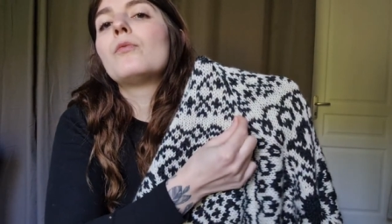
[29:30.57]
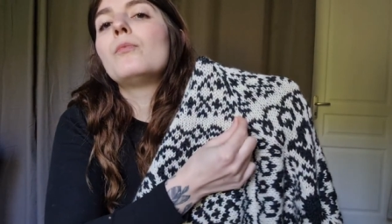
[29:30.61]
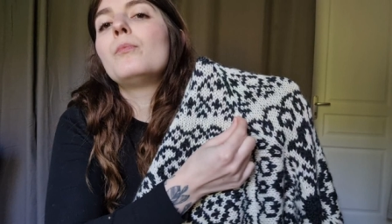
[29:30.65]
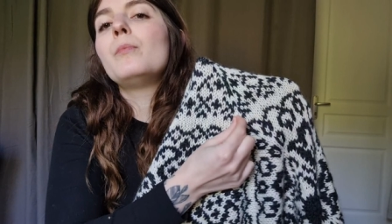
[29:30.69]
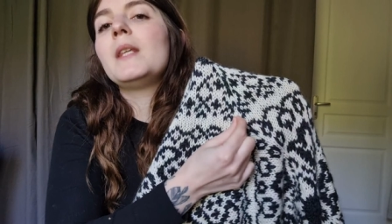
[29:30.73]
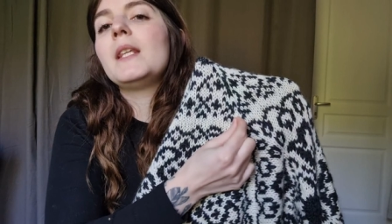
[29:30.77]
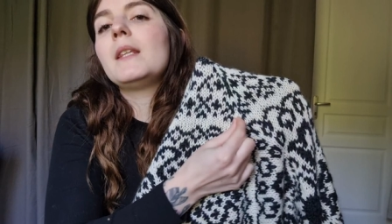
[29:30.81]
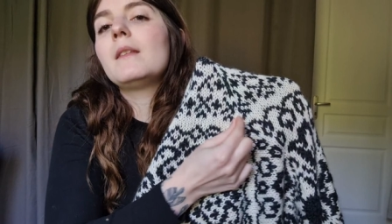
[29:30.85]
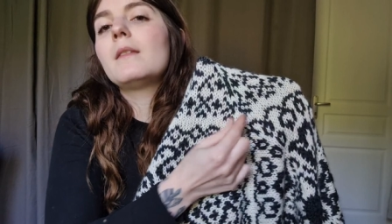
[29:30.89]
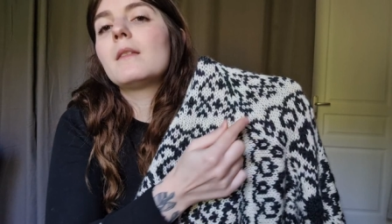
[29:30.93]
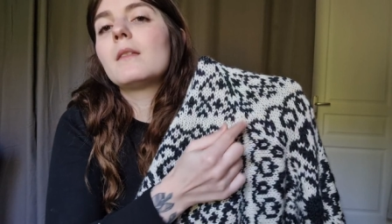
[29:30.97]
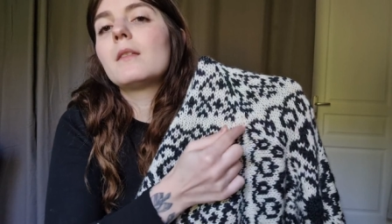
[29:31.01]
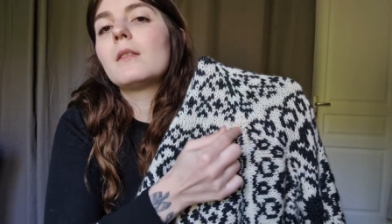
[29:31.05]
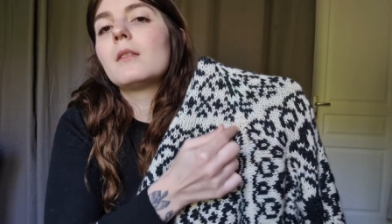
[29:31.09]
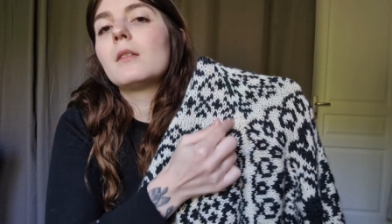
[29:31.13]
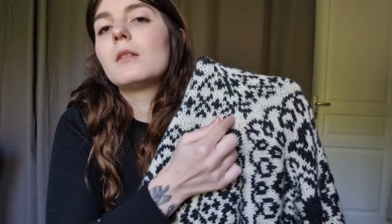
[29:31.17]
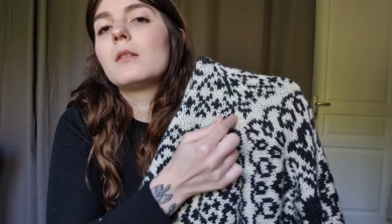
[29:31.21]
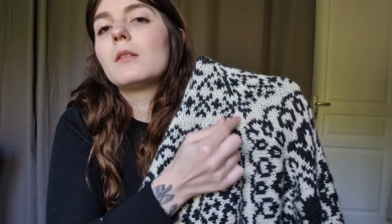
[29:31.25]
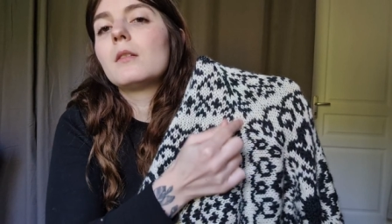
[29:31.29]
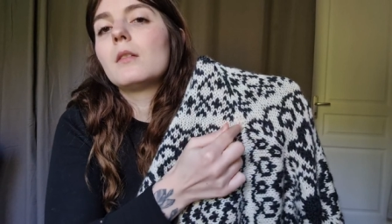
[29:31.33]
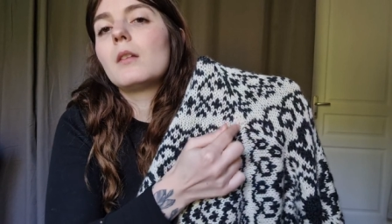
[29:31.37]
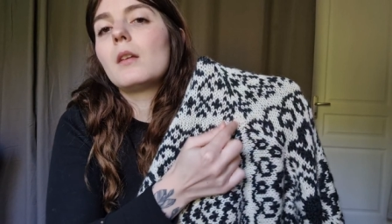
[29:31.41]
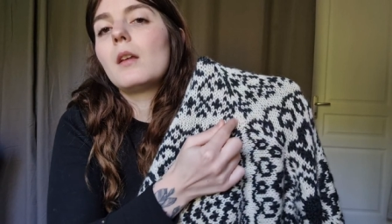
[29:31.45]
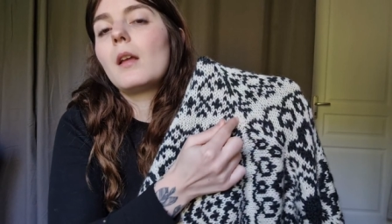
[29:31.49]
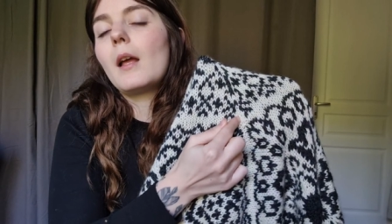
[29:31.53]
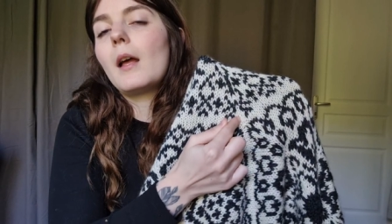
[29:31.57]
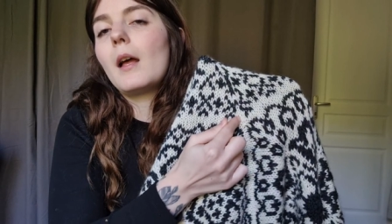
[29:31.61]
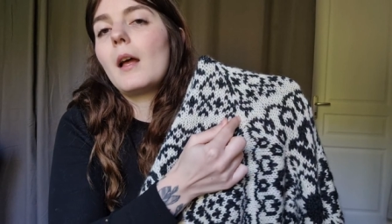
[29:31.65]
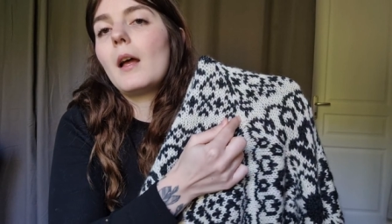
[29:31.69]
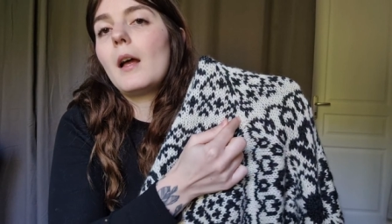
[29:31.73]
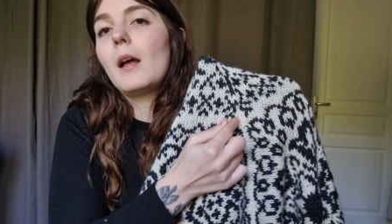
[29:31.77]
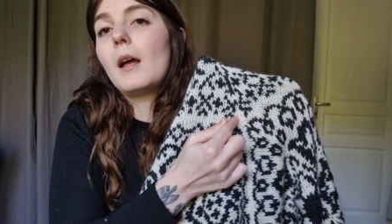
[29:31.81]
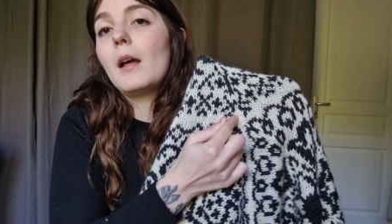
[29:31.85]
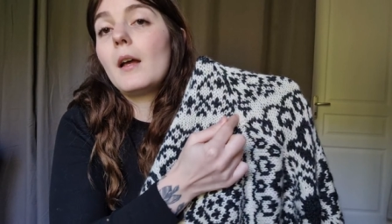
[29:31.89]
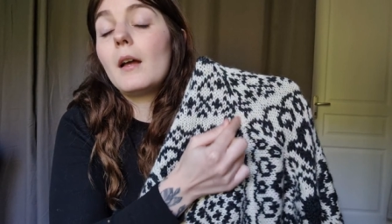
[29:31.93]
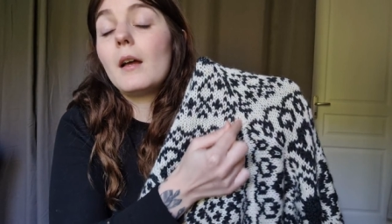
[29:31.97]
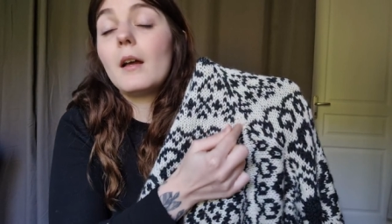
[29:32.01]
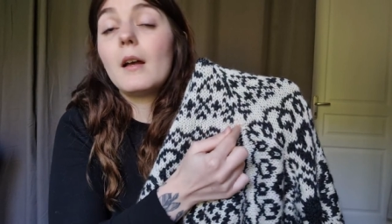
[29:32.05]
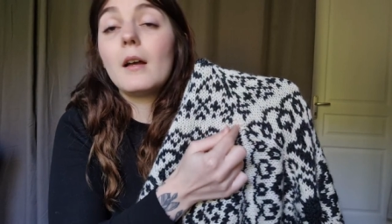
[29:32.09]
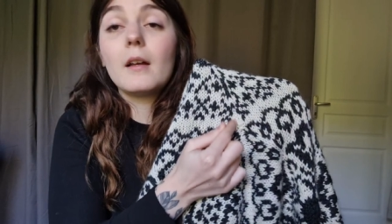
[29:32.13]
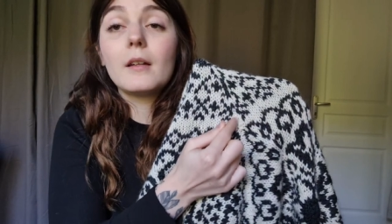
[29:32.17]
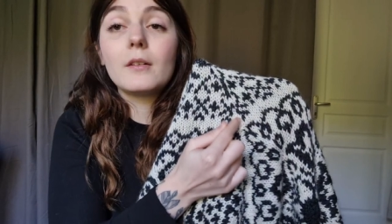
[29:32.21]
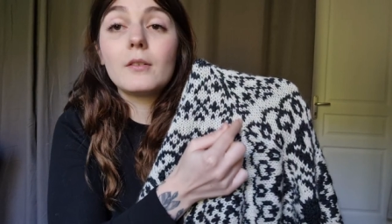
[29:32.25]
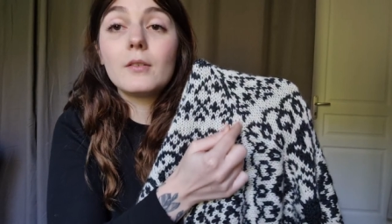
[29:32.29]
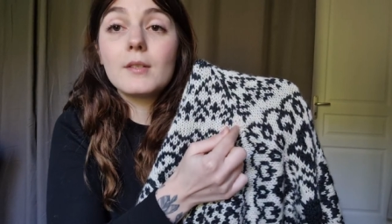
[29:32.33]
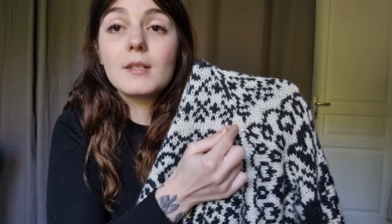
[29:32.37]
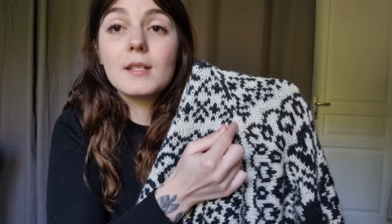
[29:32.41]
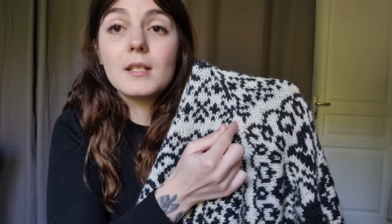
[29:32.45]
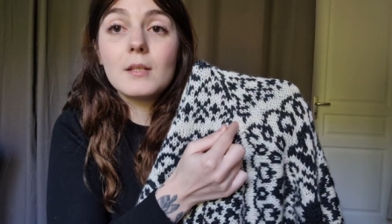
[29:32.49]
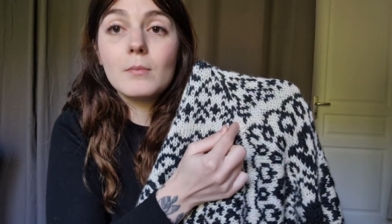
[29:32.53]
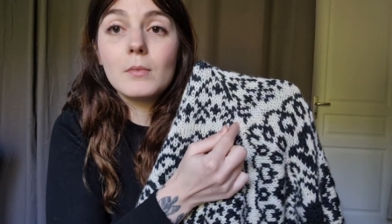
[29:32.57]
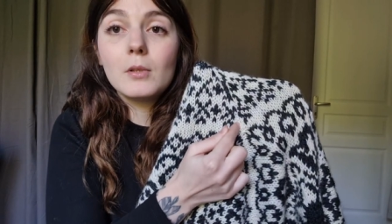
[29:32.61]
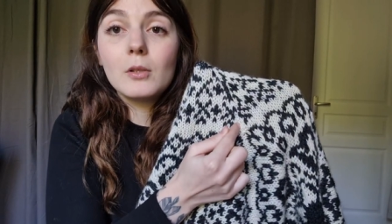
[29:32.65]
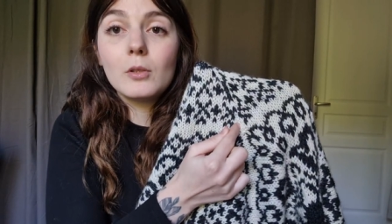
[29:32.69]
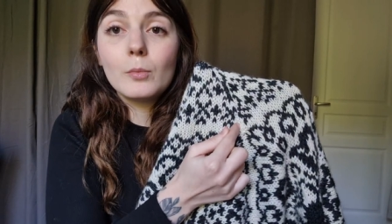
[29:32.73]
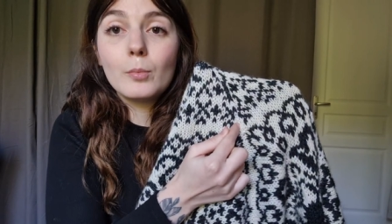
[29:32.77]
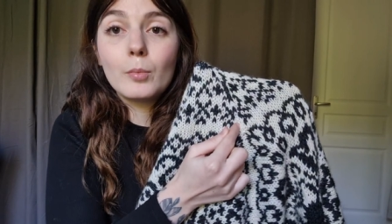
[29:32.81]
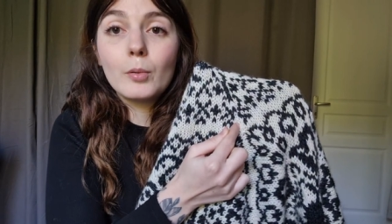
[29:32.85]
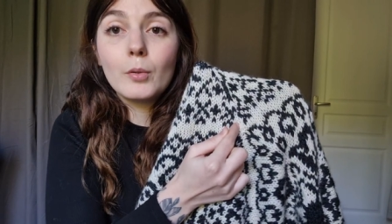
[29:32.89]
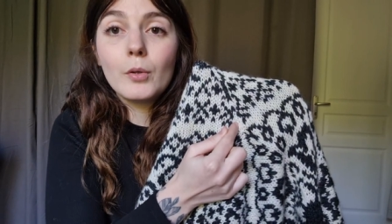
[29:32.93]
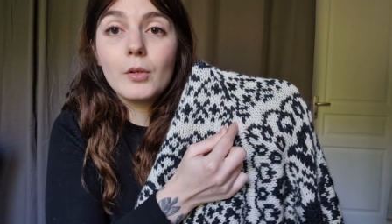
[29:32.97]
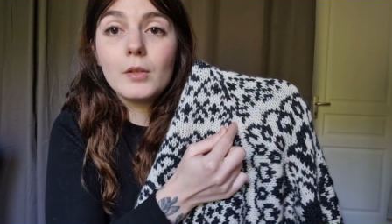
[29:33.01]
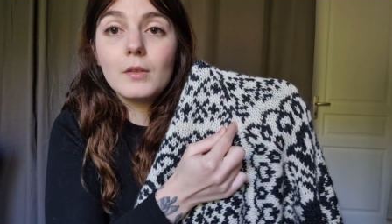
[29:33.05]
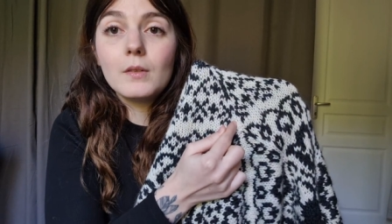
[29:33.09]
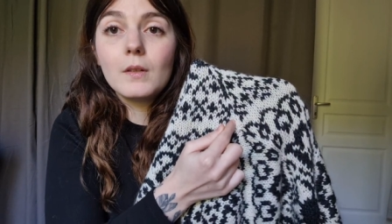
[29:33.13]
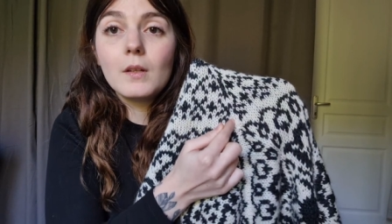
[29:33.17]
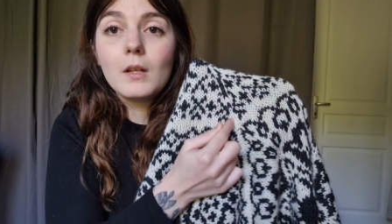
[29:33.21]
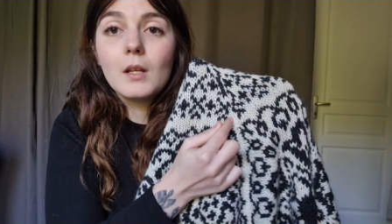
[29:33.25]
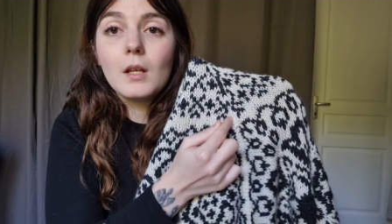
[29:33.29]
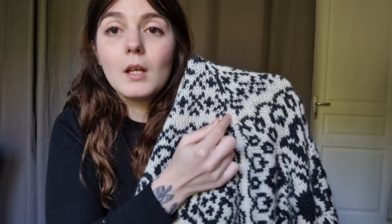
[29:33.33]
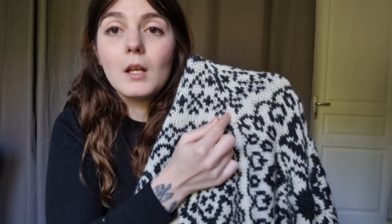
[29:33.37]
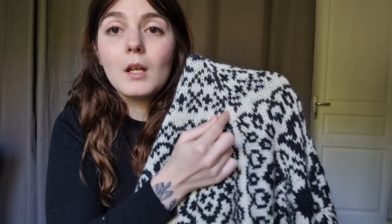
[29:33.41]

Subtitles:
meet at a similar point.